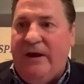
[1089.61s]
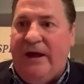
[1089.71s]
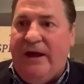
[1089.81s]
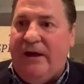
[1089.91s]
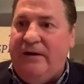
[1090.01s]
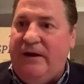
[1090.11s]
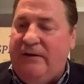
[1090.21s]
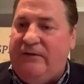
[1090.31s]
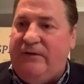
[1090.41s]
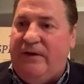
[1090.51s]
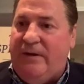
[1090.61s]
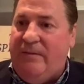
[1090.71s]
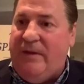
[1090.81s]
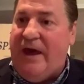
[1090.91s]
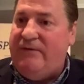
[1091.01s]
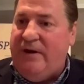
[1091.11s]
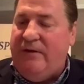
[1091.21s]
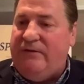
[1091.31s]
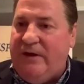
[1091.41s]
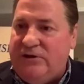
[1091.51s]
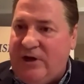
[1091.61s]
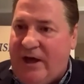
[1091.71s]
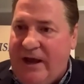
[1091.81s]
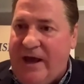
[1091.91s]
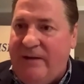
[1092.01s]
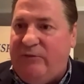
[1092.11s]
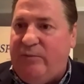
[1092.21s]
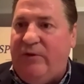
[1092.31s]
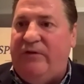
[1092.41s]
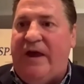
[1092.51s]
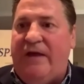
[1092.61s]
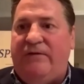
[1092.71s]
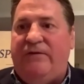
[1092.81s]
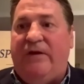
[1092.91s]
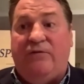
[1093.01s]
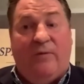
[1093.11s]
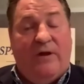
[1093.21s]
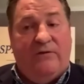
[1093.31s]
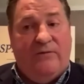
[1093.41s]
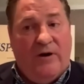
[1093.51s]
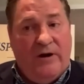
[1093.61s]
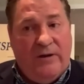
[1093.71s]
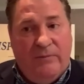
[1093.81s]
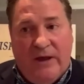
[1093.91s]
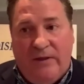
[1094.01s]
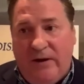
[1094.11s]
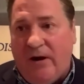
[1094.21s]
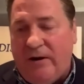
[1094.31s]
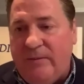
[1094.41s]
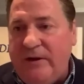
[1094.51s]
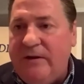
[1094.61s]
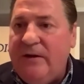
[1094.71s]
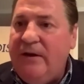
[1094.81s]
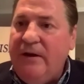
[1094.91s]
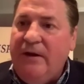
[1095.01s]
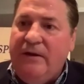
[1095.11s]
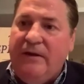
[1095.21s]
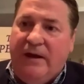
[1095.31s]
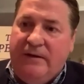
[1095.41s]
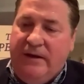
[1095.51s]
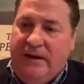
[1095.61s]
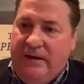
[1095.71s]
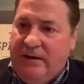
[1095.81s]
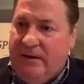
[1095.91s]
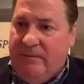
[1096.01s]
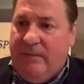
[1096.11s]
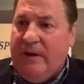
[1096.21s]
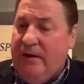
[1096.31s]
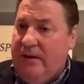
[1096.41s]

And it's um, evidence that John Adams presents, as well as a very compelling argument that, the, um,